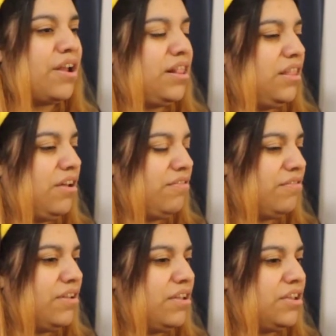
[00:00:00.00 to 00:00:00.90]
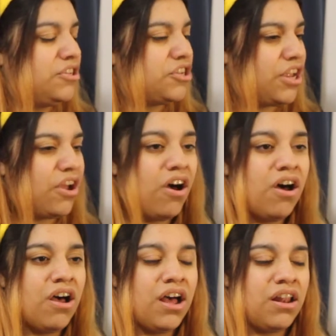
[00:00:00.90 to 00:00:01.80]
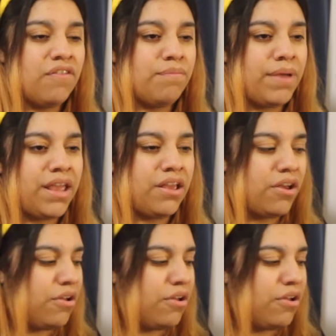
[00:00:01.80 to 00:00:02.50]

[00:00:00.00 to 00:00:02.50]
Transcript: I love JR. I love Baco.